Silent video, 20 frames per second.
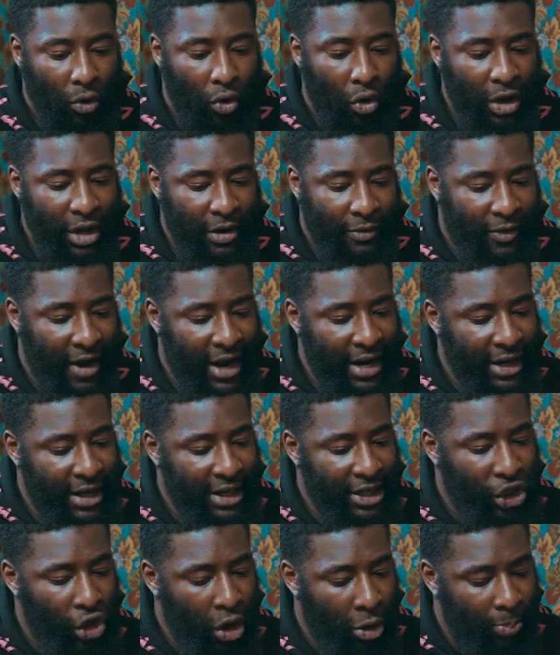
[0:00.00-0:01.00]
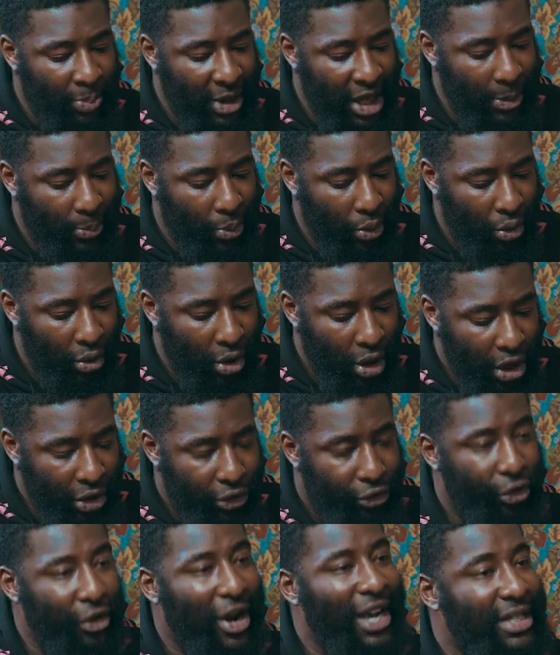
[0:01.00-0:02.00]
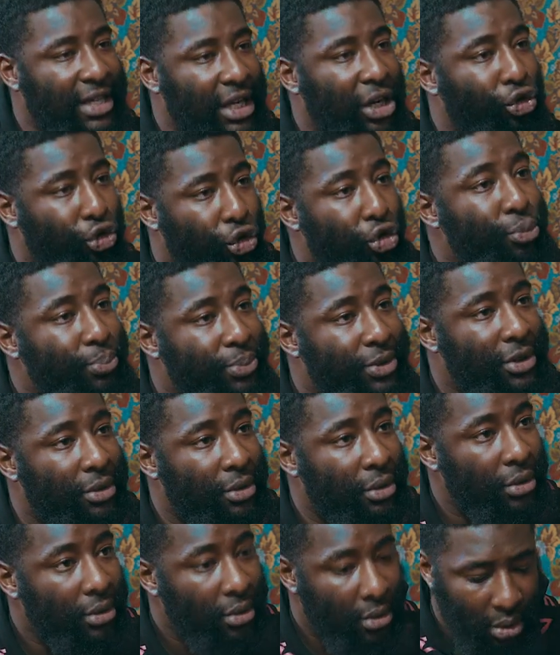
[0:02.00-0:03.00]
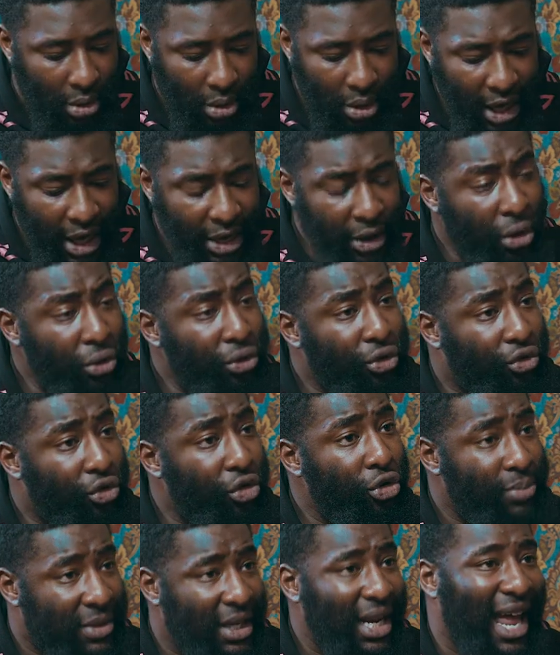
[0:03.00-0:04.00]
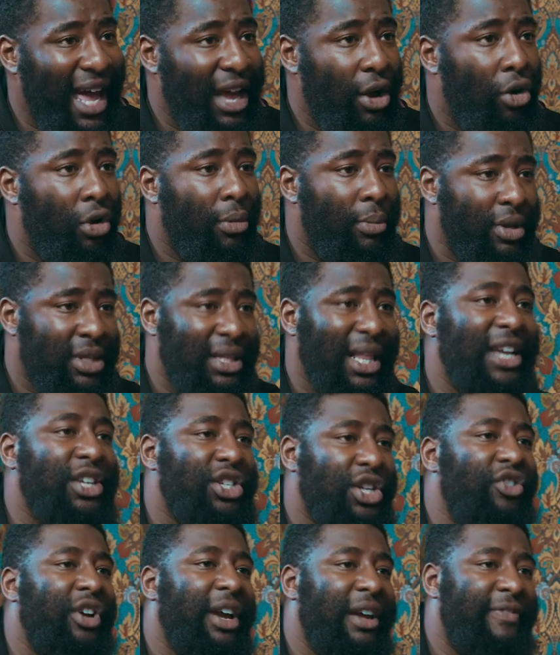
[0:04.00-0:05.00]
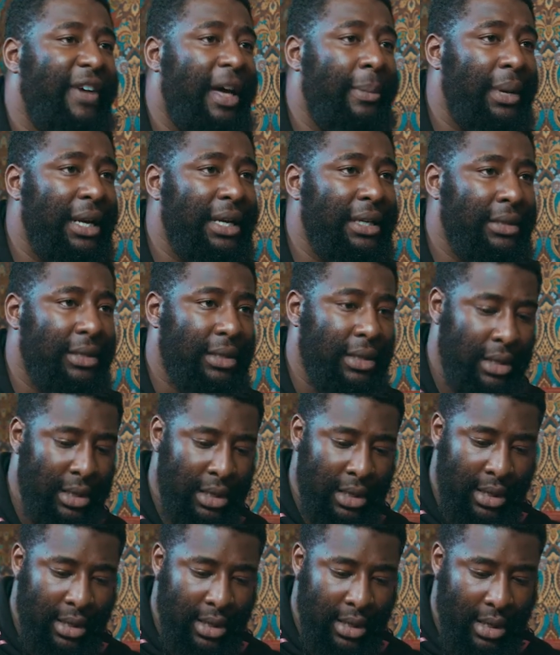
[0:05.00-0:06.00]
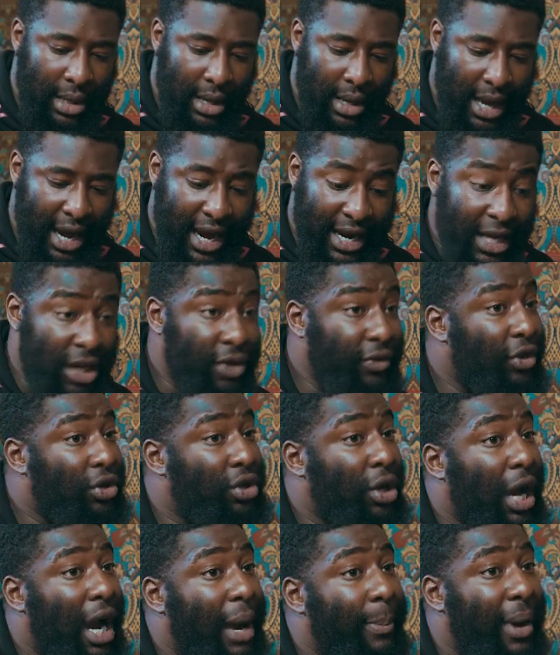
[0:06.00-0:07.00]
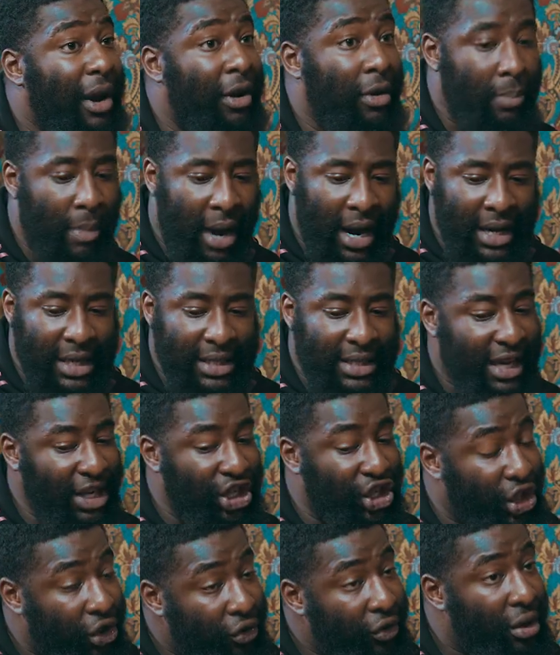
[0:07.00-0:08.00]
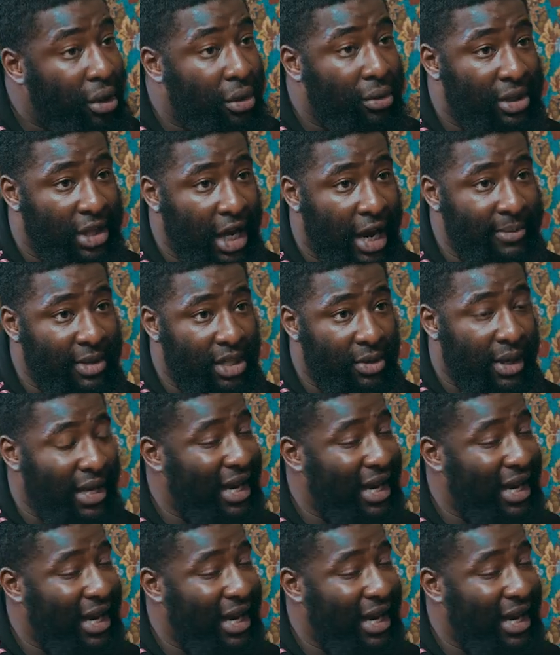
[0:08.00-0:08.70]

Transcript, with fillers: all you're finding is young people creating groups. And those groups are like almost like surrogate families. And then you have also got to bear in mind is that during those times as